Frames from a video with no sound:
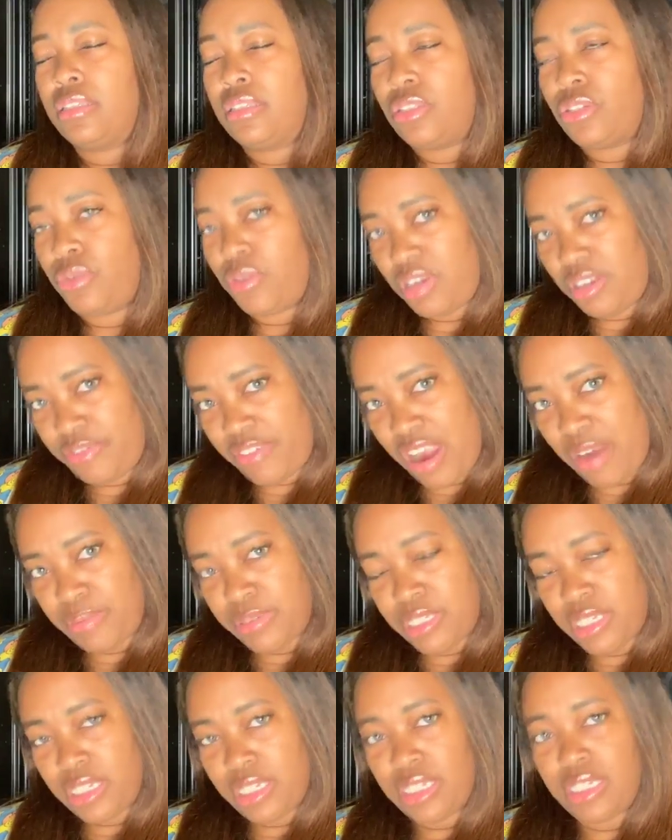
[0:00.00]
25%
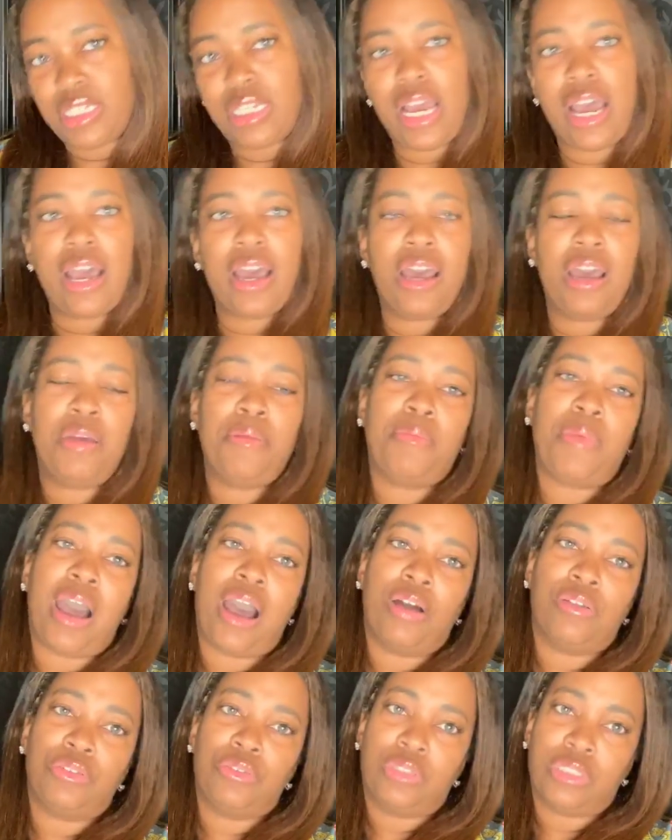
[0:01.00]
of the time,
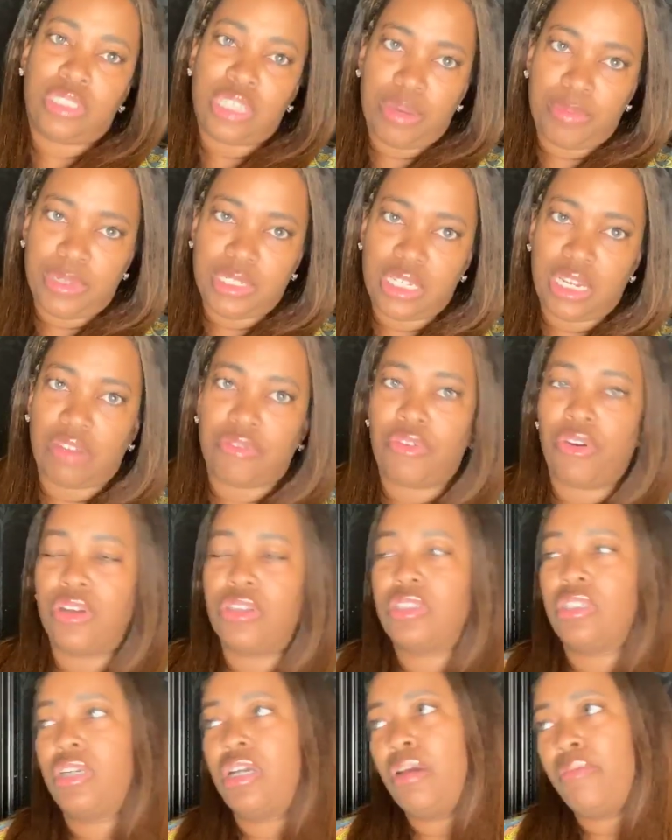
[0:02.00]
I'll do the tummy tuck
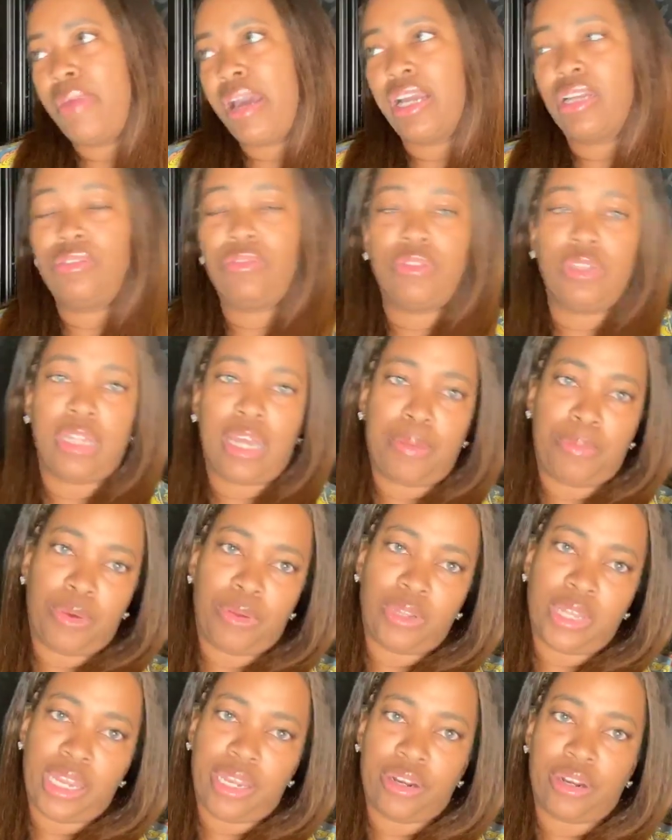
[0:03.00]
first, come back and do the
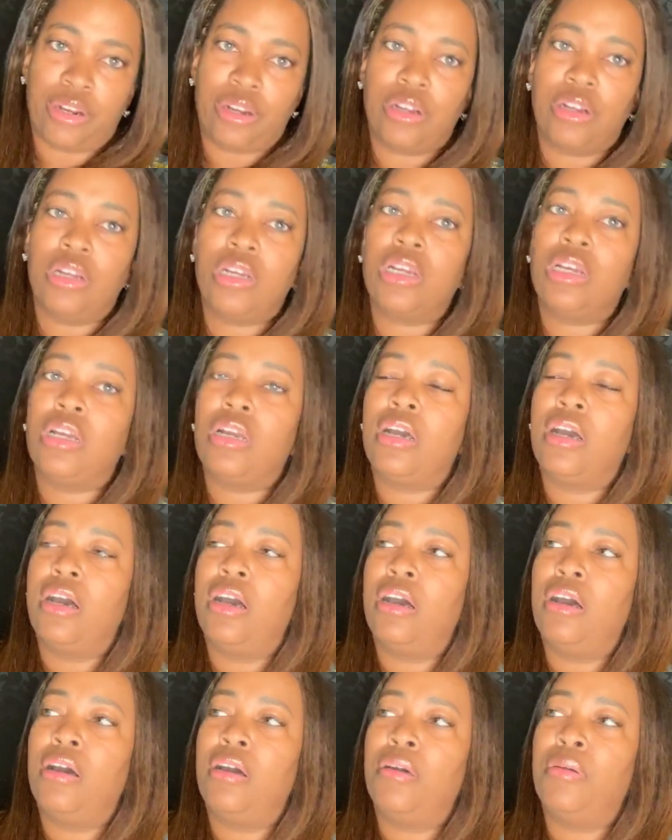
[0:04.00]
lipo later.
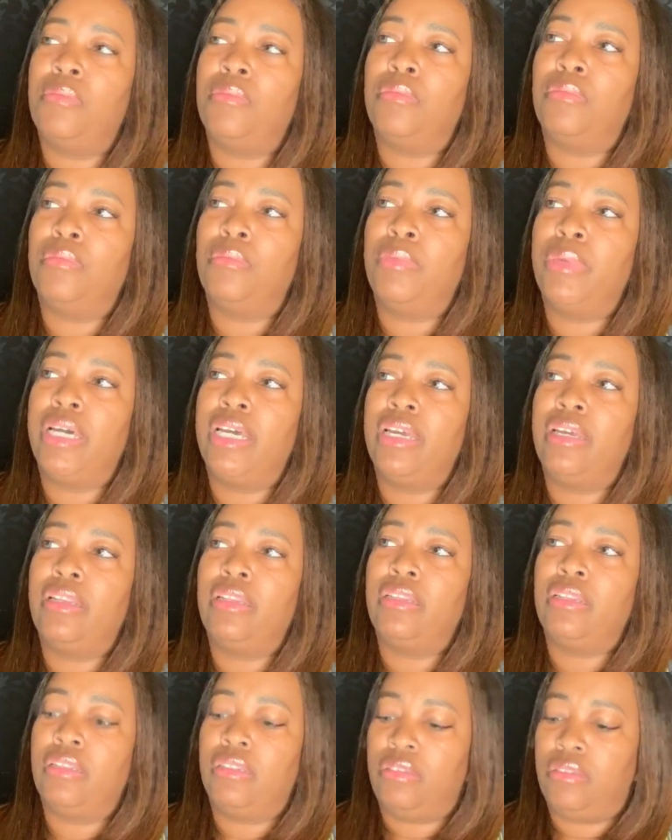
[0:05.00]
Um, but
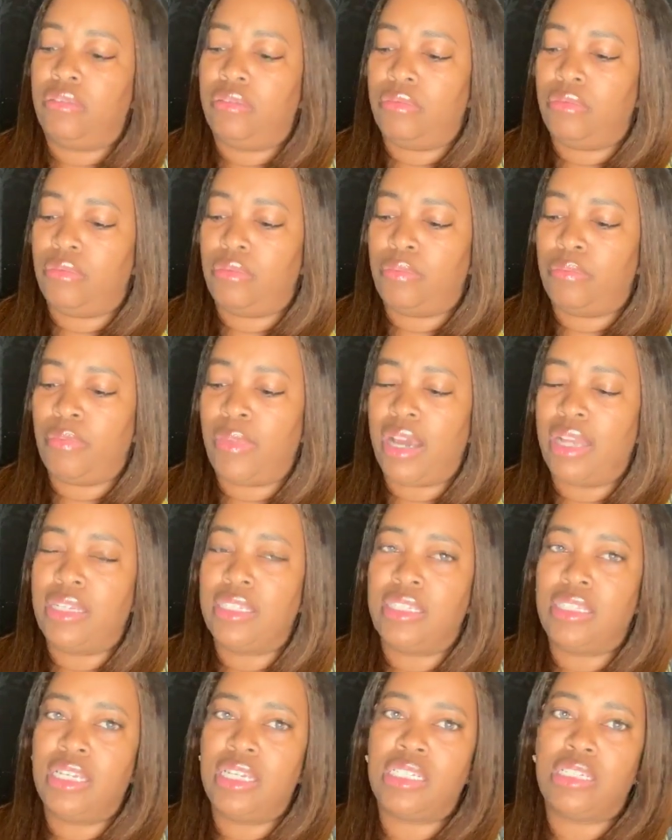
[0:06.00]
my
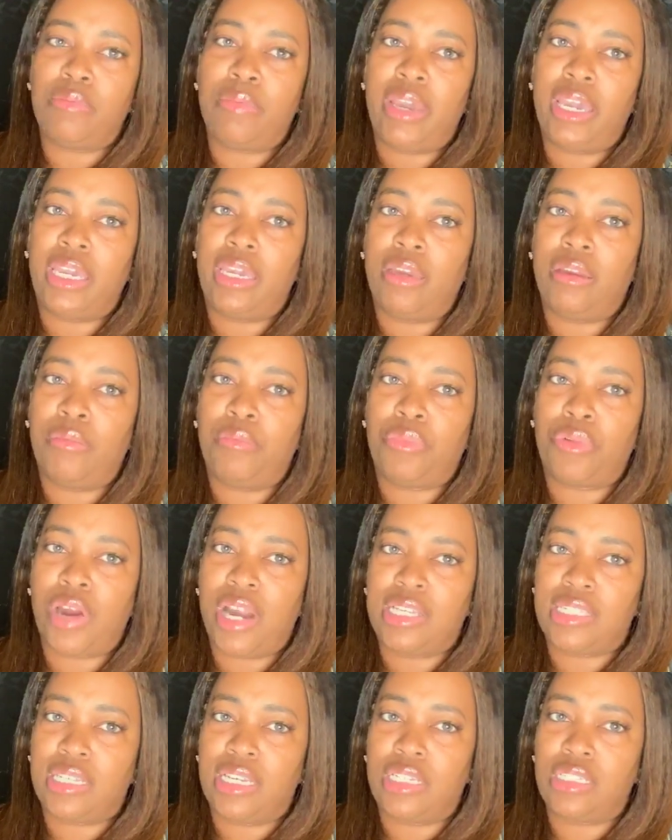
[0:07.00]
decision making
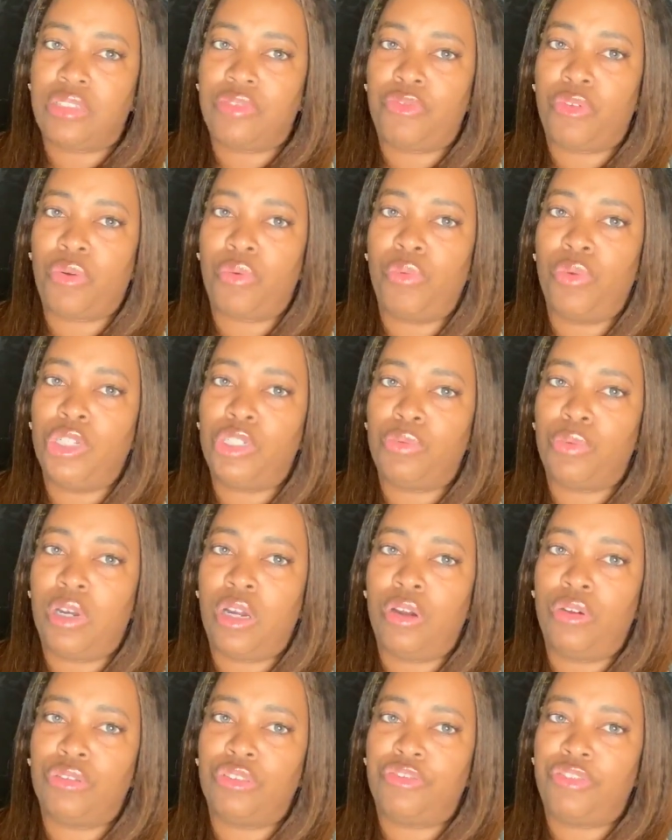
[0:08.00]
process for which one
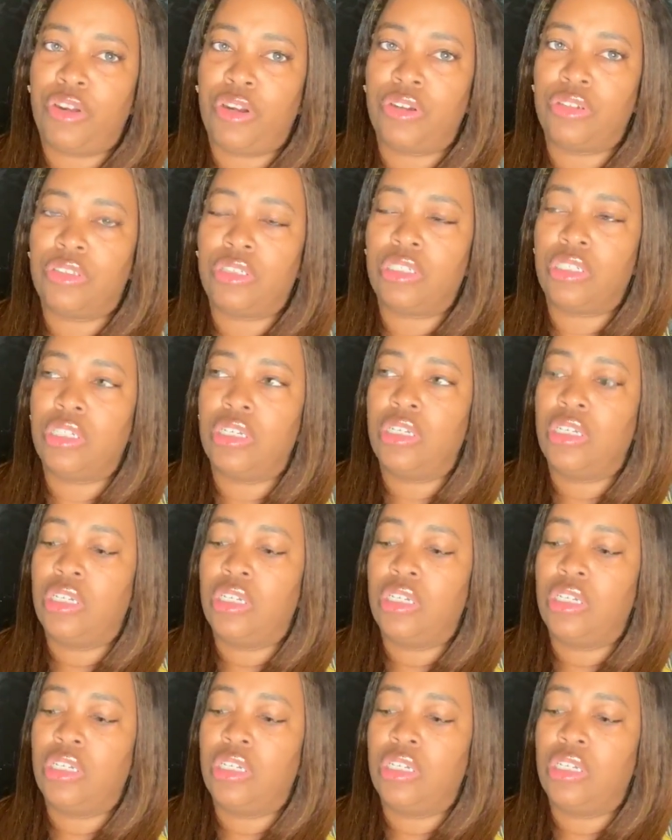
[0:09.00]
goes first